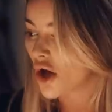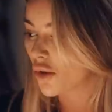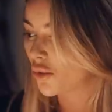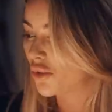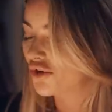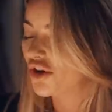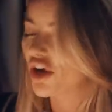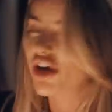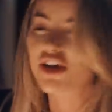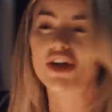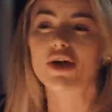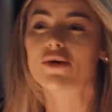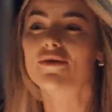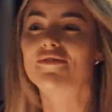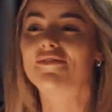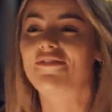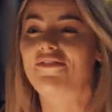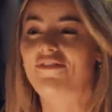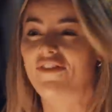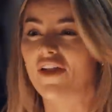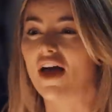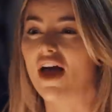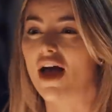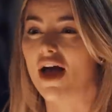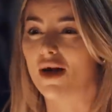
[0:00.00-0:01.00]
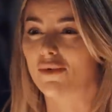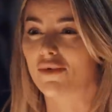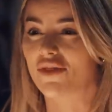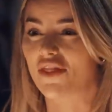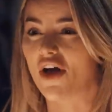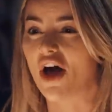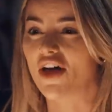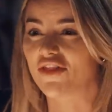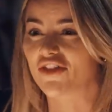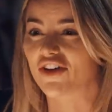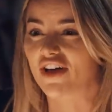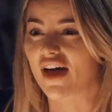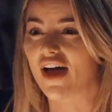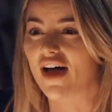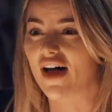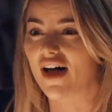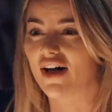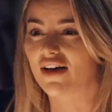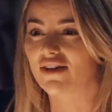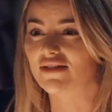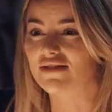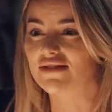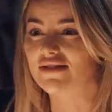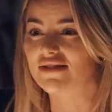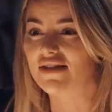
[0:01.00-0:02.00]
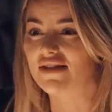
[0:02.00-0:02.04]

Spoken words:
would I go and flirt with other girls?